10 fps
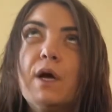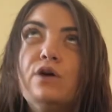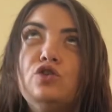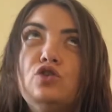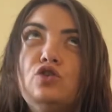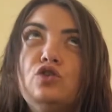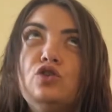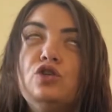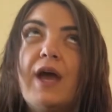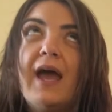
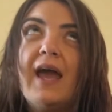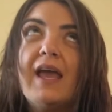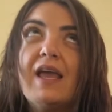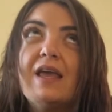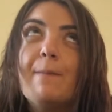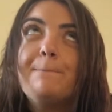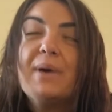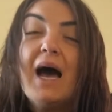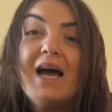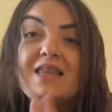shape.
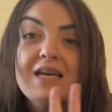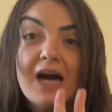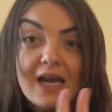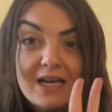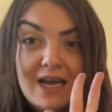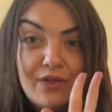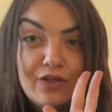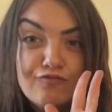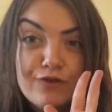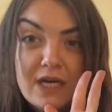I think I can hear
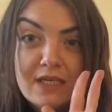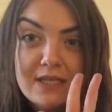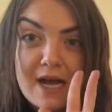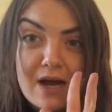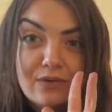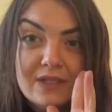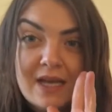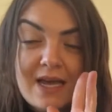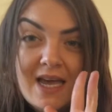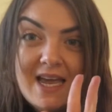3 sounds
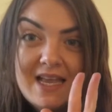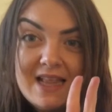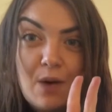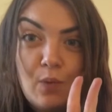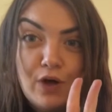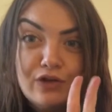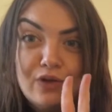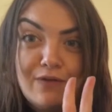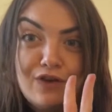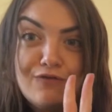in that word.
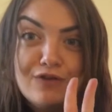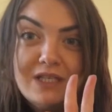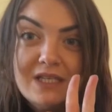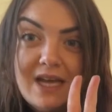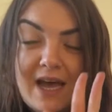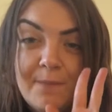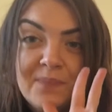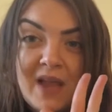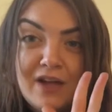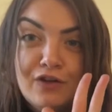So if you've written it
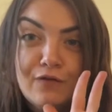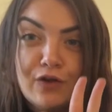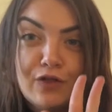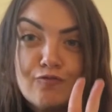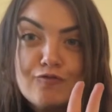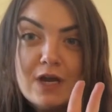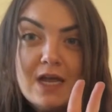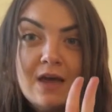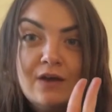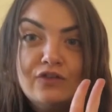and you've got
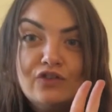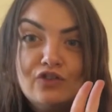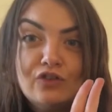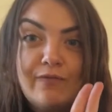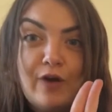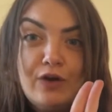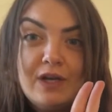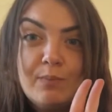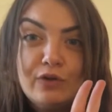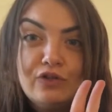3
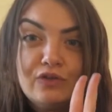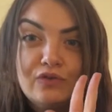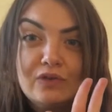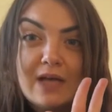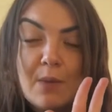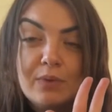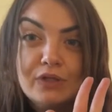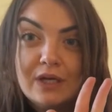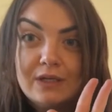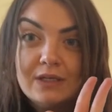phoneme buttons or sound
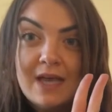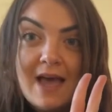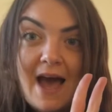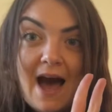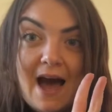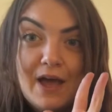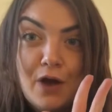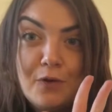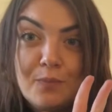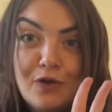buttons, I
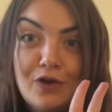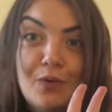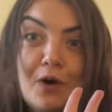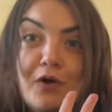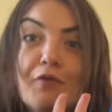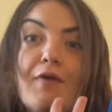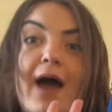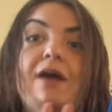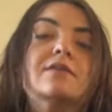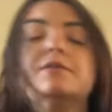hope that you are
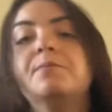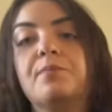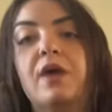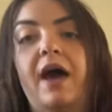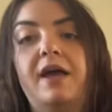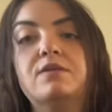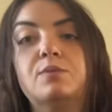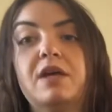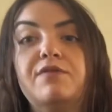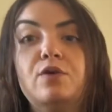correct. Okay, so I'm
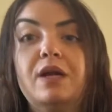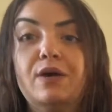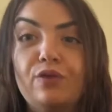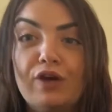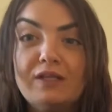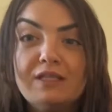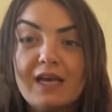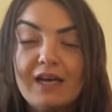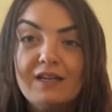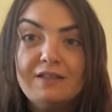going to give you a little 30
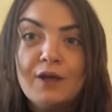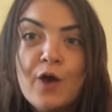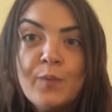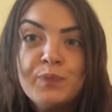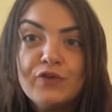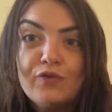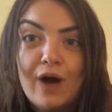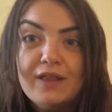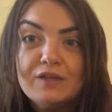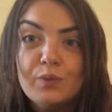seconds to
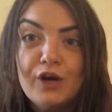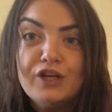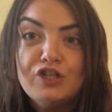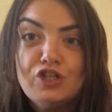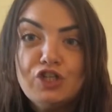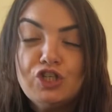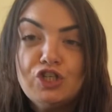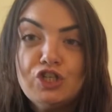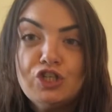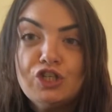write this word
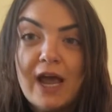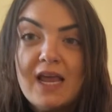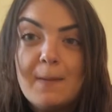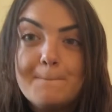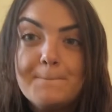shape